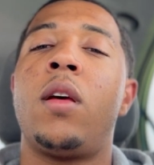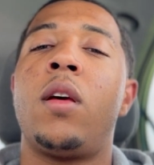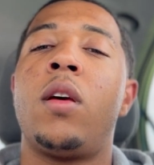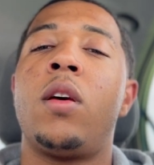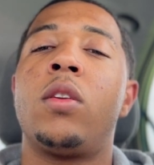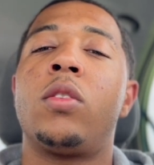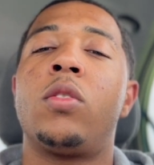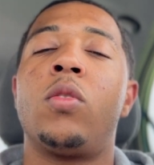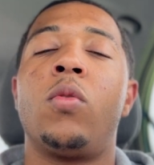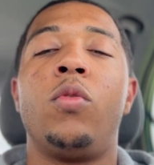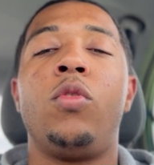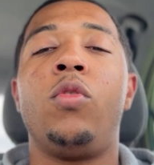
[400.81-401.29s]

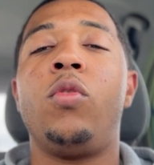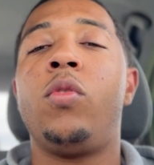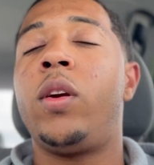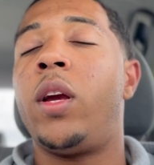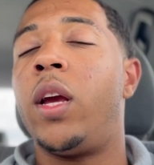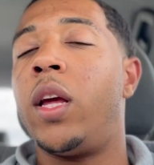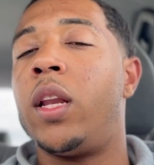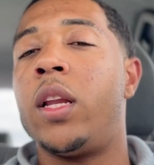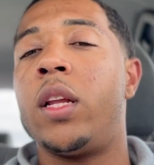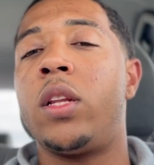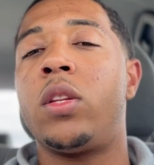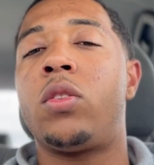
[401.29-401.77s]
So when you
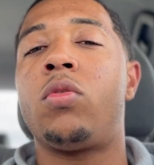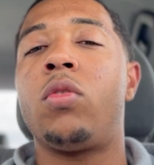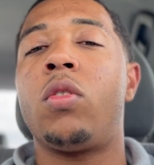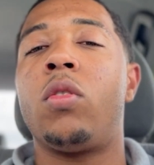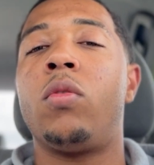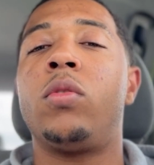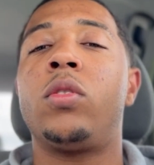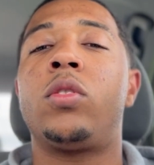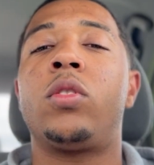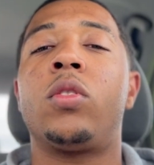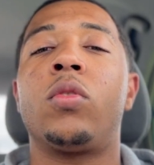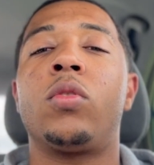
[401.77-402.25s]
get into it
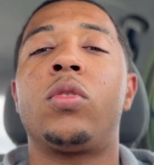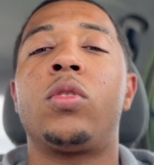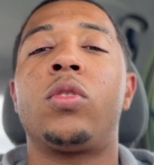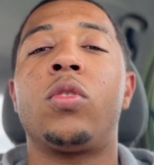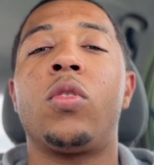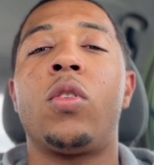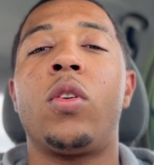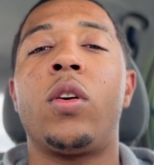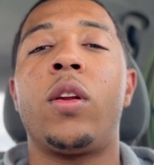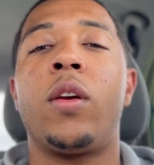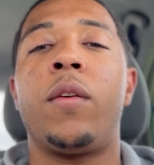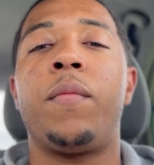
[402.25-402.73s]
with your
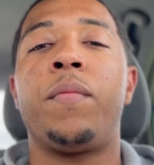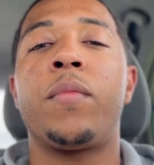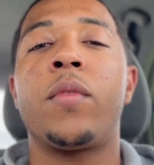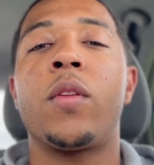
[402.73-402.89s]
shorty,